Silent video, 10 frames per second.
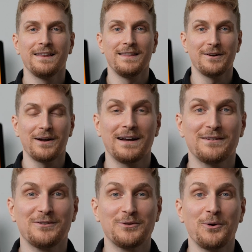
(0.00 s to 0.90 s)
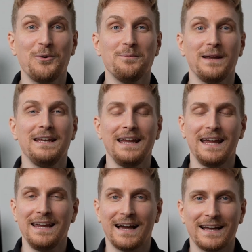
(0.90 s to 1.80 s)
There are so many
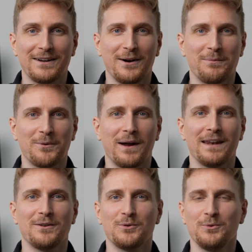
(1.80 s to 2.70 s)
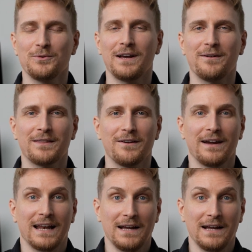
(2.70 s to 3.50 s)
AI copywriting tools out there, and